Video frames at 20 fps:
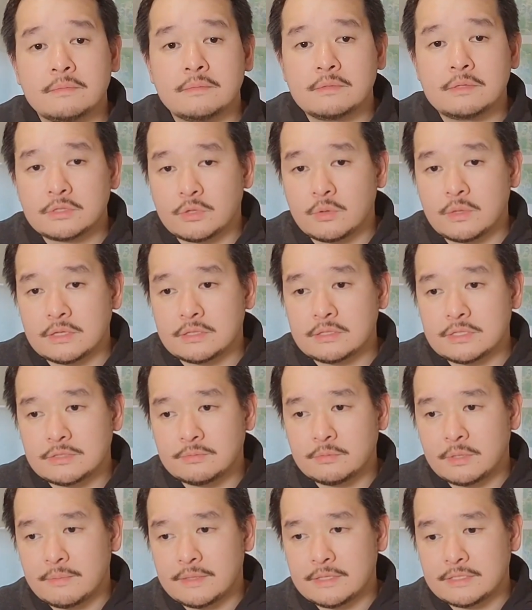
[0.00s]
So under this
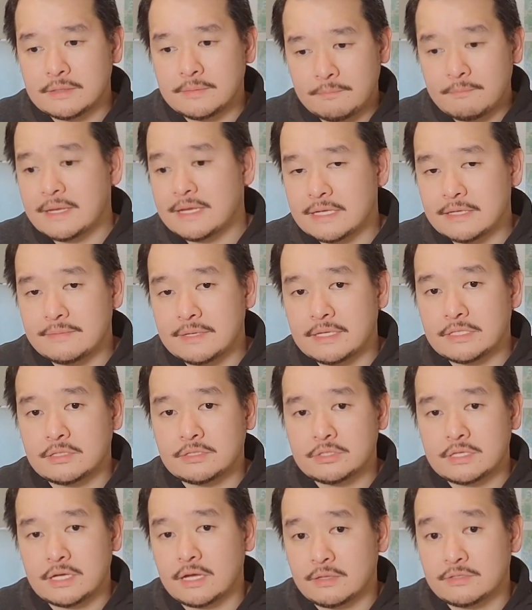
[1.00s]
premise, many
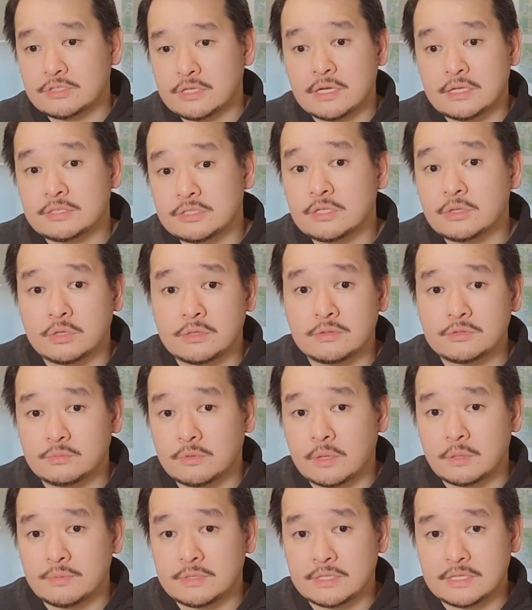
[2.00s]
investors are now starting to look for
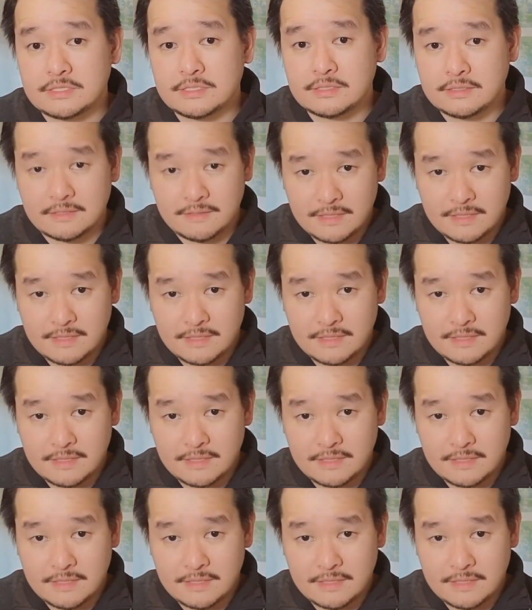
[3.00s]
properties.